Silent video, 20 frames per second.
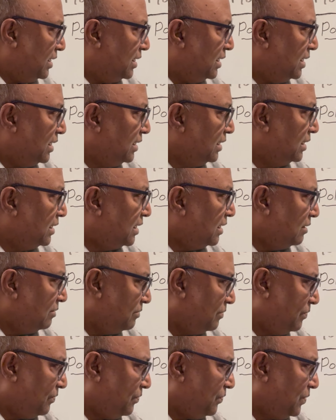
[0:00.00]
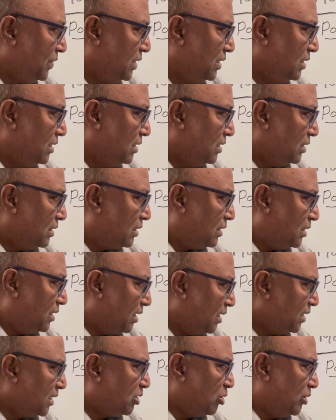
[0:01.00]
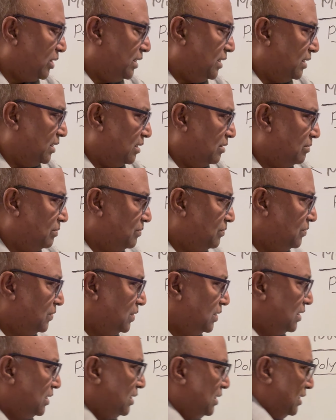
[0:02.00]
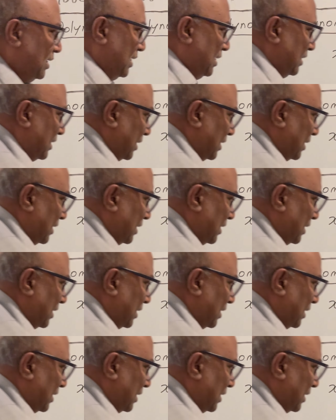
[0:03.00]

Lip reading: in the third quadrant. In